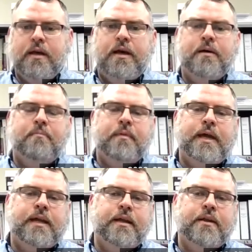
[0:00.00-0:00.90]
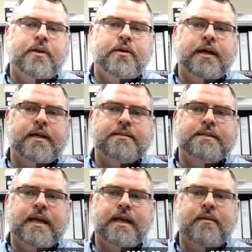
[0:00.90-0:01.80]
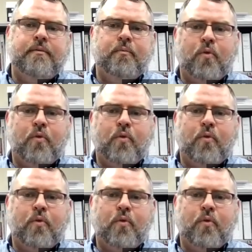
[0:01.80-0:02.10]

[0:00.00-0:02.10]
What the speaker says: And there is a